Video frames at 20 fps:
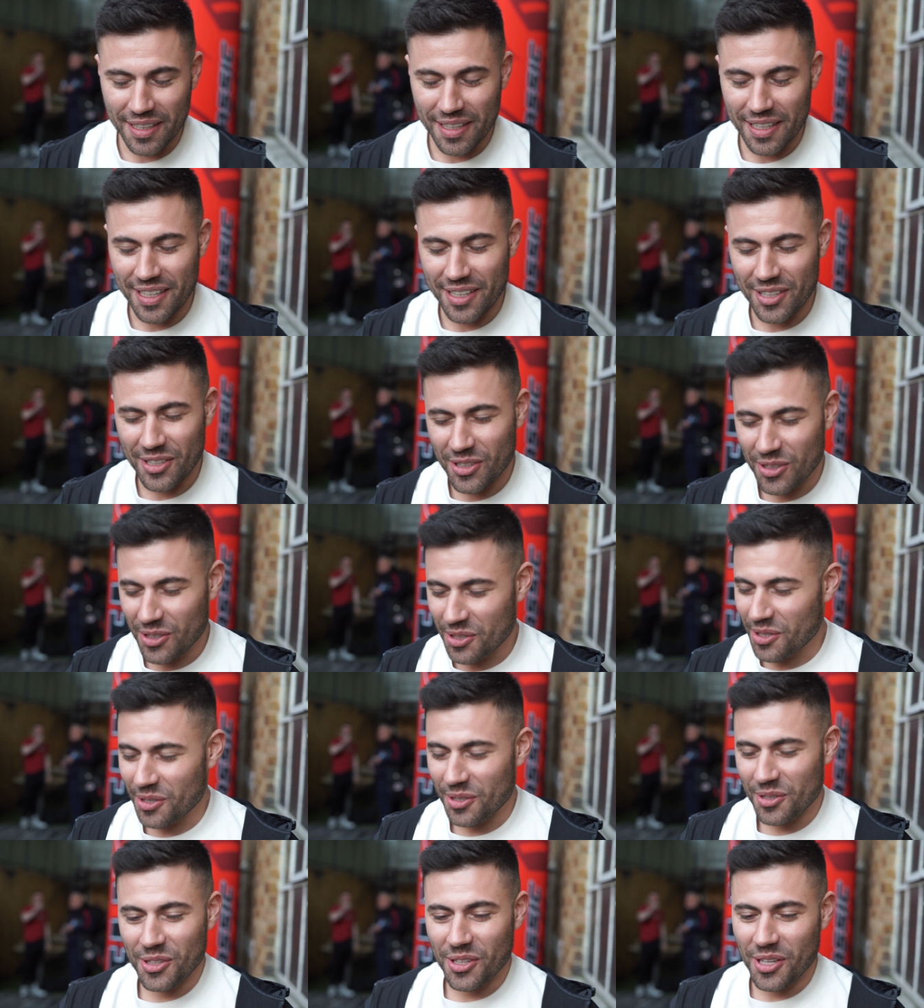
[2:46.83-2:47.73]
It's
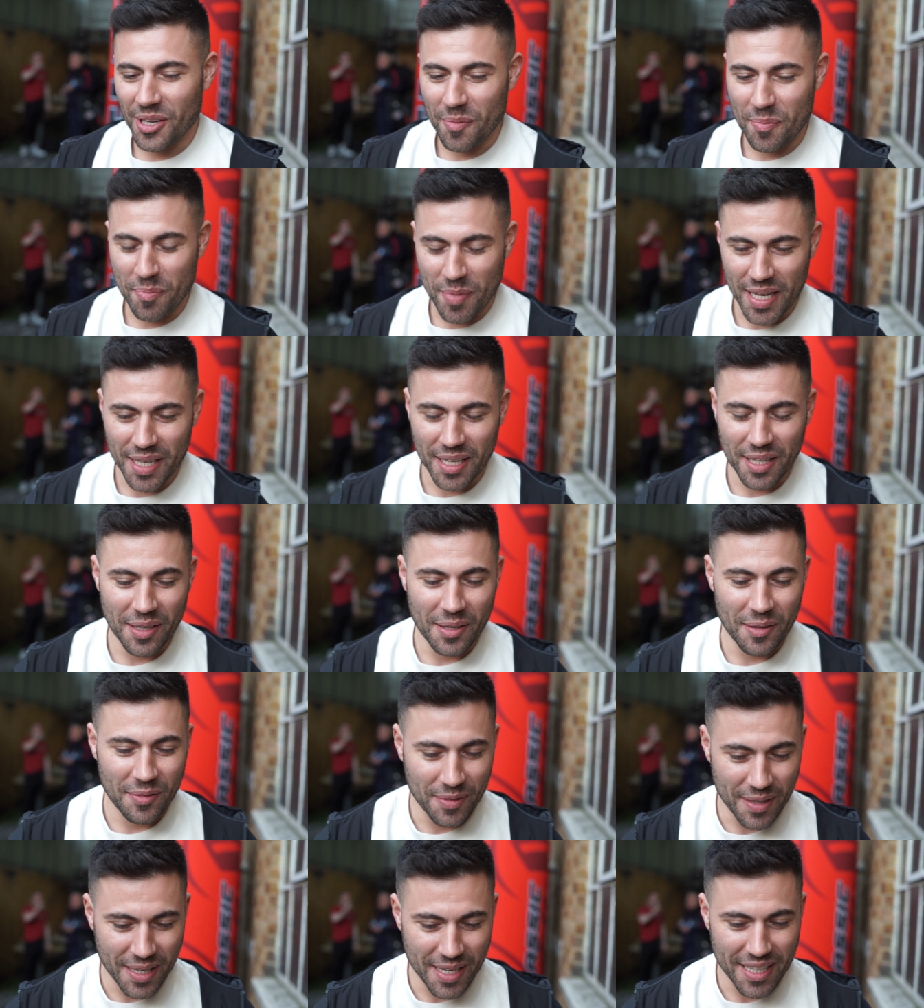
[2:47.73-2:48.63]
such a big
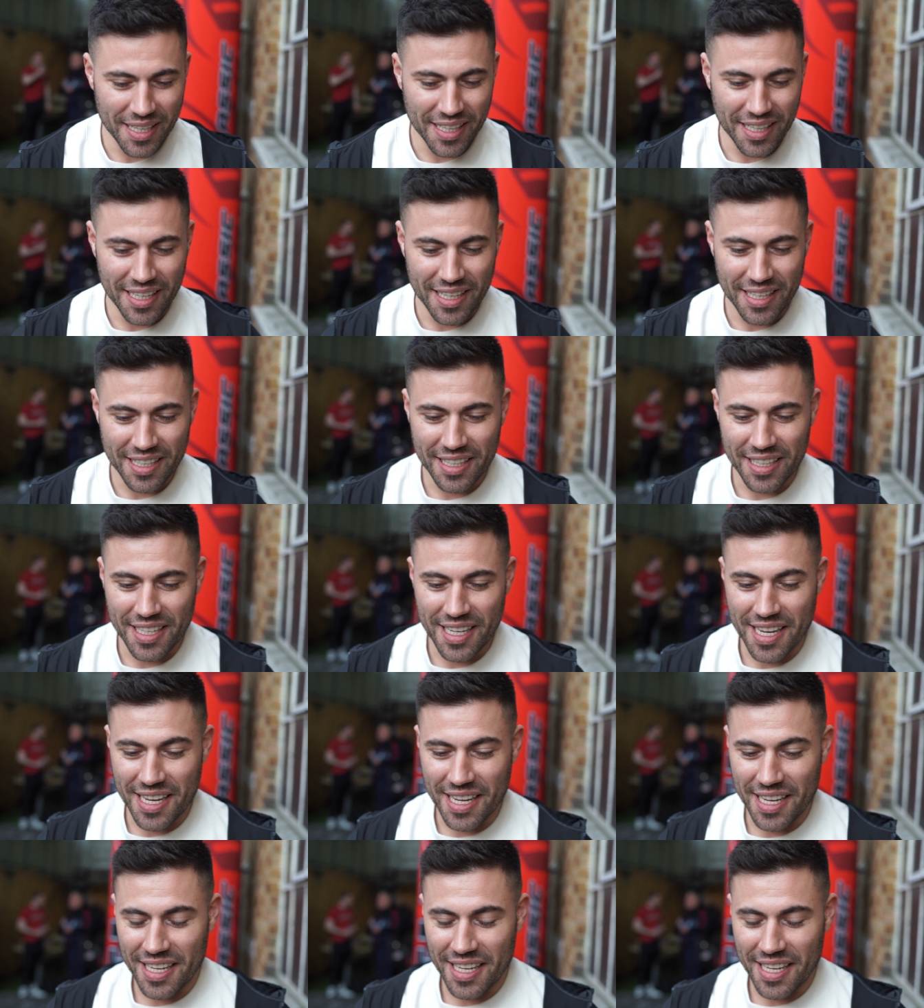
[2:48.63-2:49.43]
fight, and